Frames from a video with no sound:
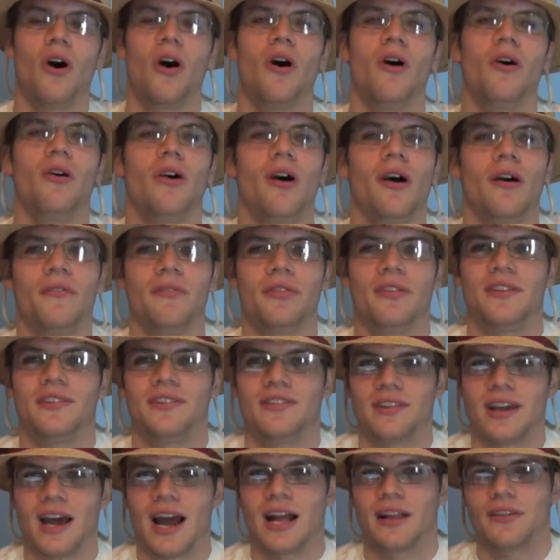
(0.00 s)
all of the
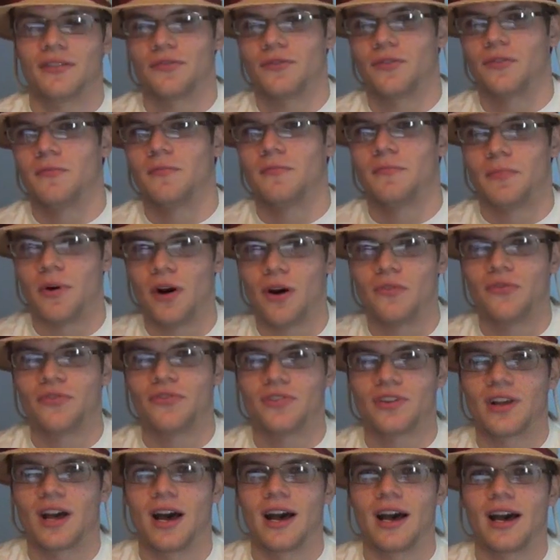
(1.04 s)
stats from both
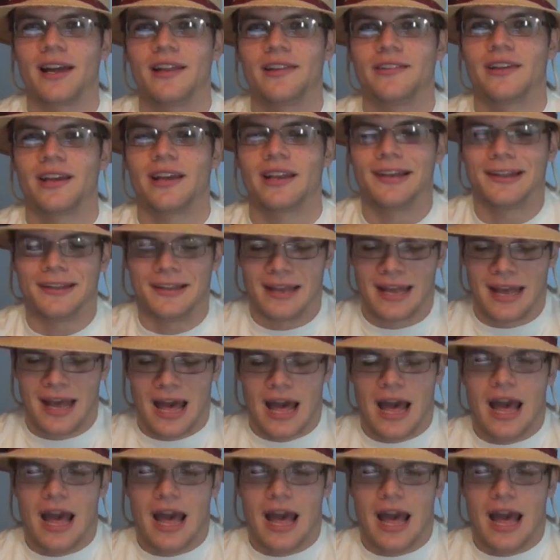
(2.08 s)
sides and